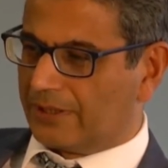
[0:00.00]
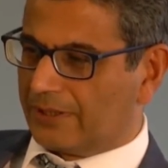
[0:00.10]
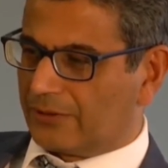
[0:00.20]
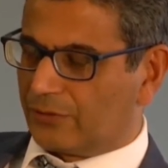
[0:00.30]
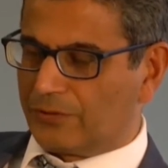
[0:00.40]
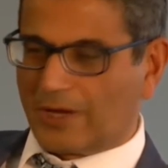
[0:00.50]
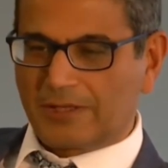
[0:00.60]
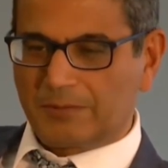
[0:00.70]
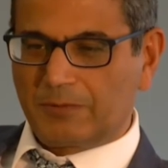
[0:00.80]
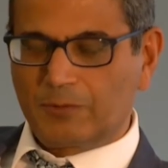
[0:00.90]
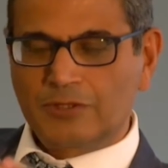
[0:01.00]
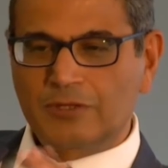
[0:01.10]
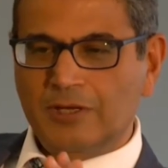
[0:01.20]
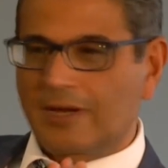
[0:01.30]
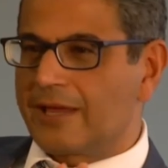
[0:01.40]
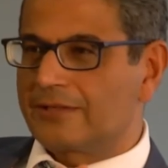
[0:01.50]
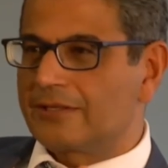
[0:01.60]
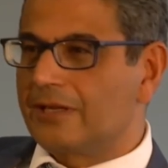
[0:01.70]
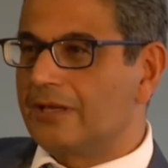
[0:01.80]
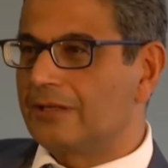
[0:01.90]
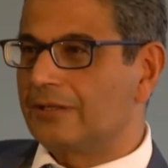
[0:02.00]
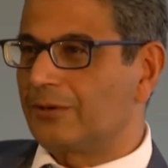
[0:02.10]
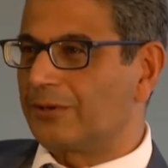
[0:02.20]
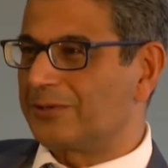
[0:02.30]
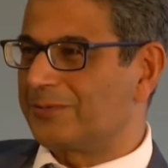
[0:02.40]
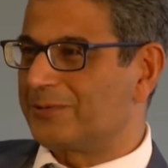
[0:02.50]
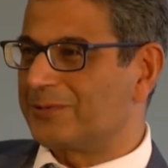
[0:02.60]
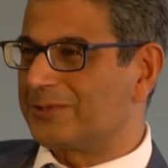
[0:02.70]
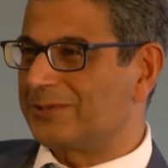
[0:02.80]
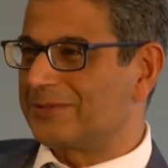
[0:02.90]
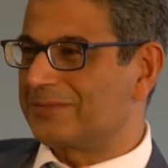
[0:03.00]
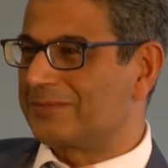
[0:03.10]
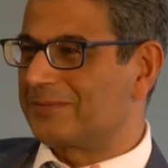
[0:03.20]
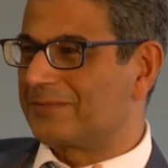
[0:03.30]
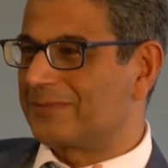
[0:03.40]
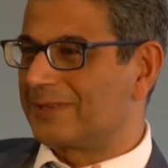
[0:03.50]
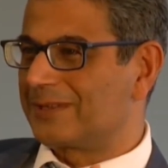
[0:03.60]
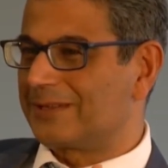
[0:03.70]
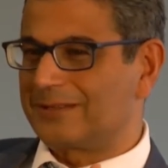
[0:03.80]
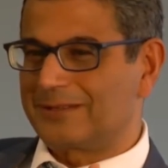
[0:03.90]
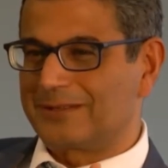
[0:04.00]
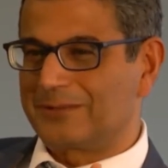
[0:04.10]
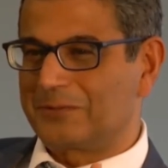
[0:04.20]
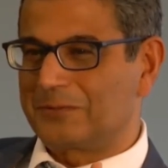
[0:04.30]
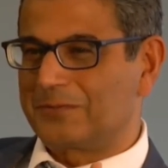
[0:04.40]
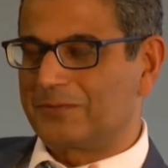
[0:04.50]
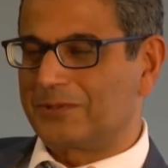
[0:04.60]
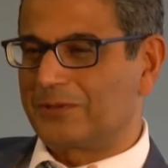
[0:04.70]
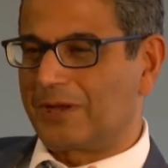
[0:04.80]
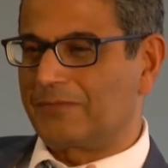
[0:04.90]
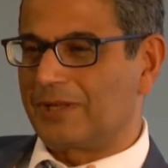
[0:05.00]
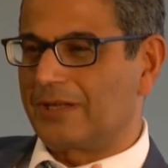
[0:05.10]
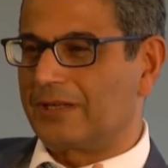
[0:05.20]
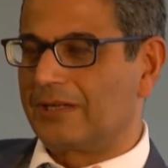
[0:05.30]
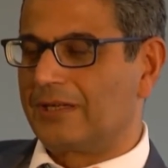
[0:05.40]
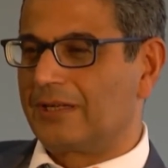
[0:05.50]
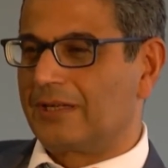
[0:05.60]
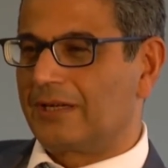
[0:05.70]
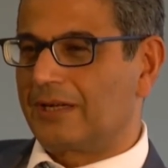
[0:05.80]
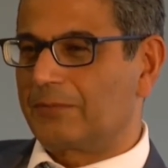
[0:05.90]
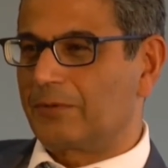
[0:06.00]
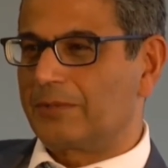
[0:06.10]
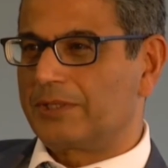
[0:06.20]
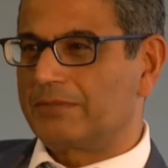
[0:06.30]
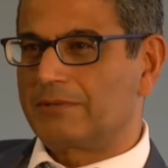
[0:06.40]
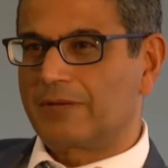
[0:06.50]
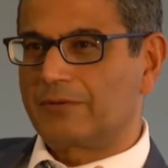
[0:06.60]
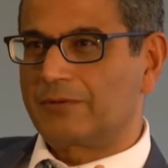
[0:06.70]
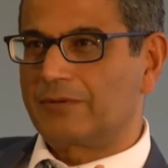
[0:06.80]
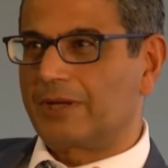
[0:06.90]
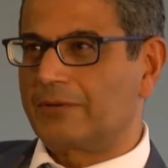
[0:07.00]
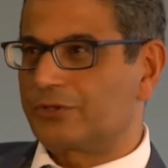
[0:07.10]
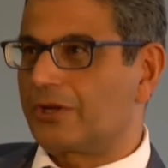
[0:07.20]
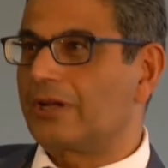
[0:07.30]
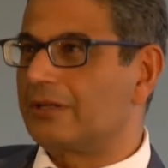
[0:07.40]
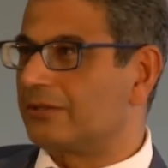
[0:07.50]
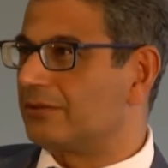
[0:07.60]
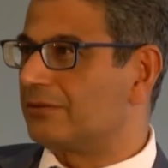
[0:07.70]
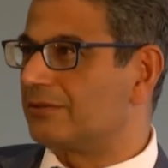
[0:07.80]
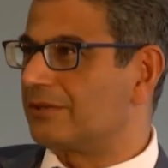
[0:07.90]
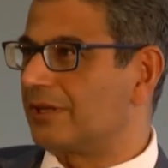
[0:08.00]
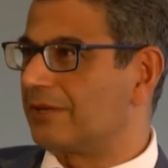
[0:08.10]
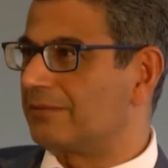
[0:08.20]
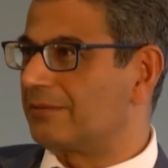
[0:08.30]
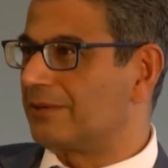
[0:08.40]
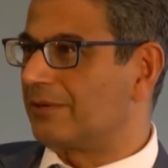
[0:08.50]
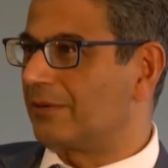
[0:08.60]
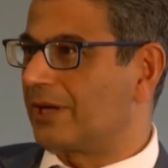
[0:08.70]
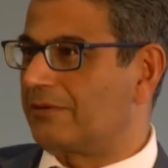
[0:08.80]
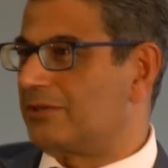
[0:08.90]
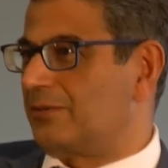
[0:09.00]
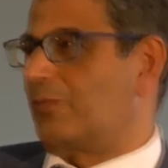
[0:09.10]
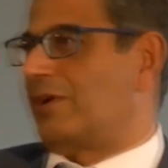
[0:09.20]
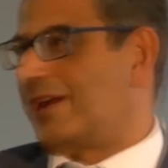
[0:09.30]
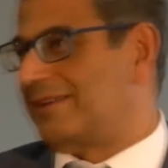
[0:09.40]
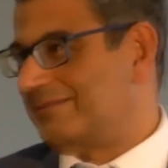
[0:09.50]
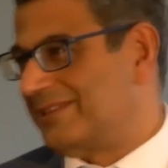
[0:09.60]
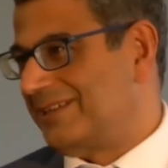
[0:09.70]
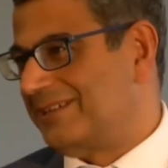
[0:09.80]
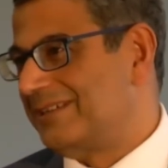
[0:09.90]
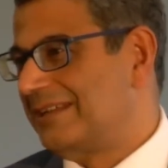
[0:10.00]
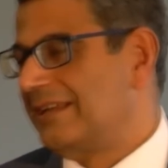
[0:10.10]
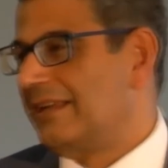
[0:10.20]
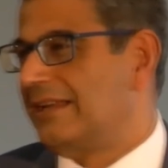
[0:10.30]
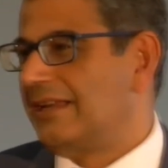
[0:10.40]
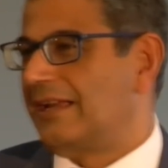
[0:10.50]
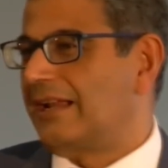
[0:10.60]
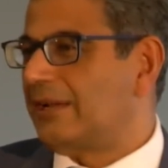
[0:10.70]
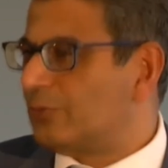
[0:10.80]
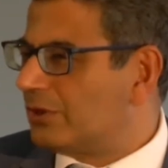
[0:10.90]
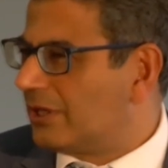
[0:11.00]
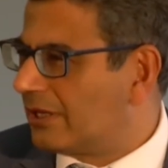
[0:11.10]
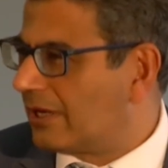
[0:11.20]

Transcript: So if you ask me, is there a single contribution to which I've done, I'd struggle to say, okay, this is what I did. And I don't think